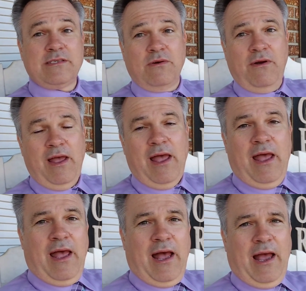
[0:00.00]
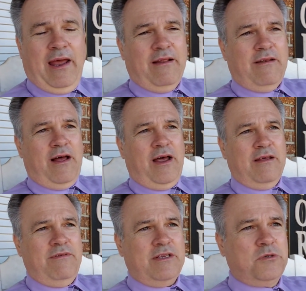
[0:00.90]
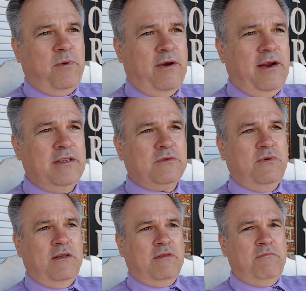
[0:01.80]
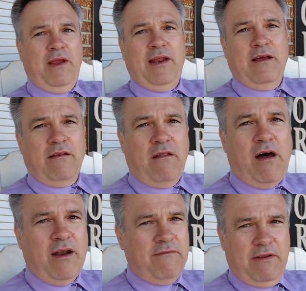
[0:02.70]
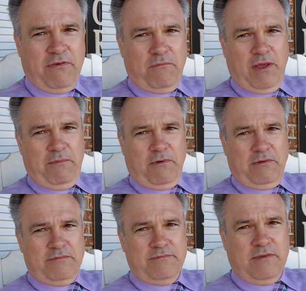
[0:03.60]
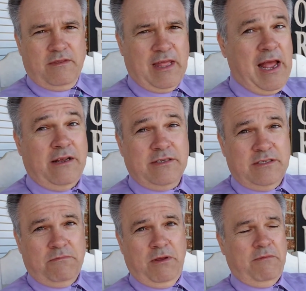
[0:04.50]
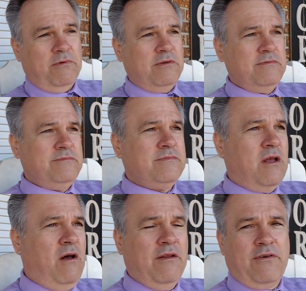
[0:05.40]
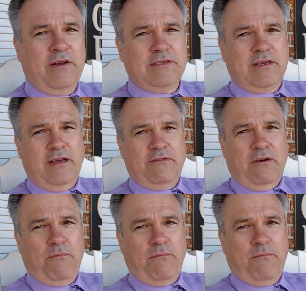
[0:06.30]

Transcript: So I had a lot of experience with meeting a lot of different people, thousands of people, all across the country.